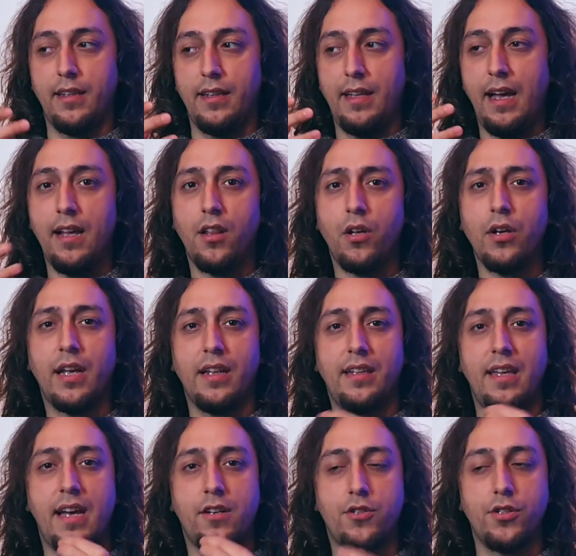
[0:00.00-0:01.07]
the dialogue and
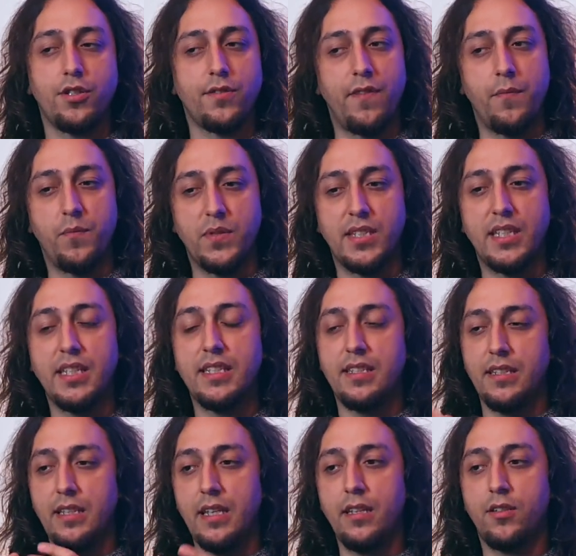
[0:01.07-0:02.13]
the actions of NPCs
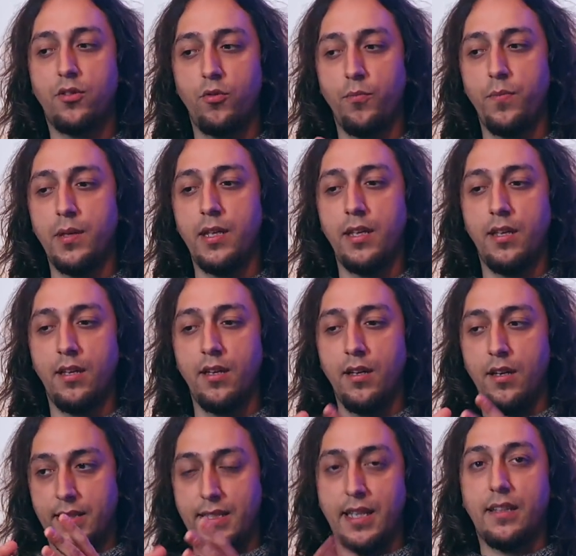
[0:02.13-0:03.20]
need to be
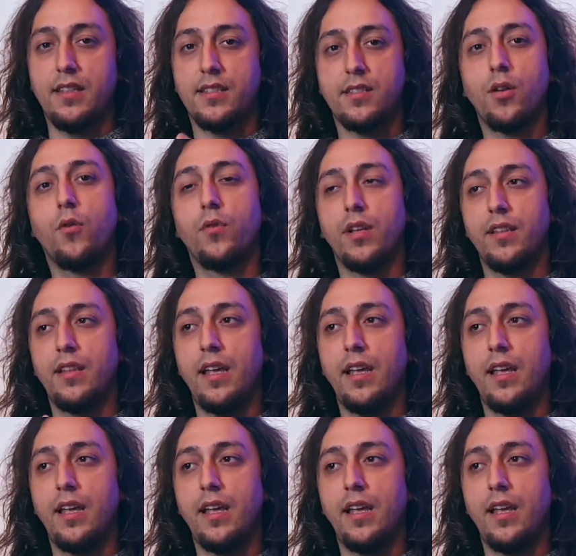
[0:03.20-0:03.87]
set in stone.